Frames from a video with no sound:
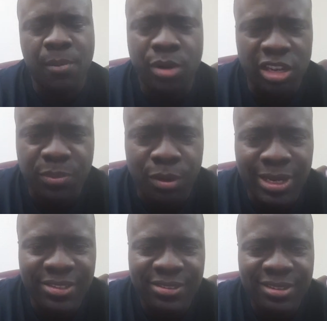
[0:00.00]
our brother's
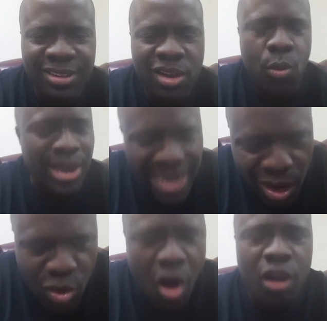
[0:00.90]
police. We are
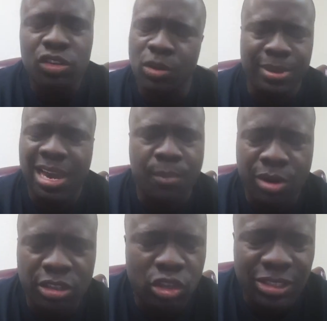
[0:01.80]
not called to be our
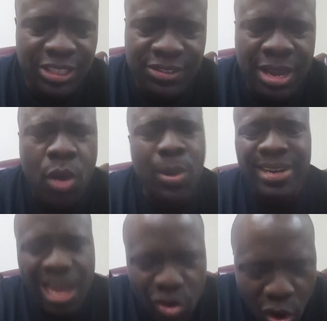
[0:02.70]
brother's judges. We are
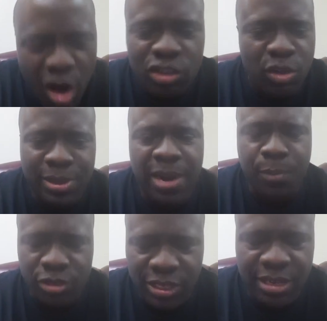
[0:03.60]
not called to be the
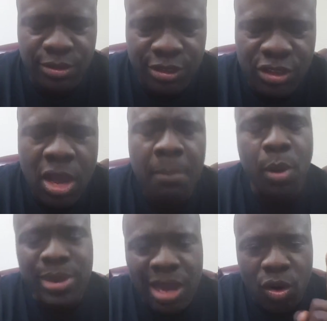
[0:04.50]
prosecutors,
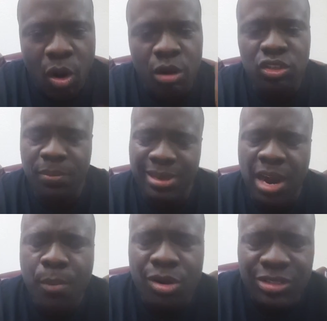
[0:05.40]
but we are called to be
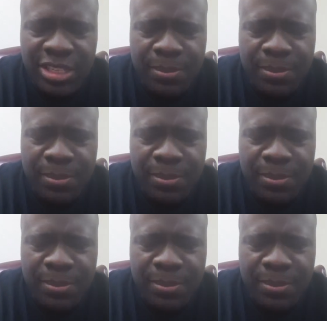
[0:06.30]
our brother's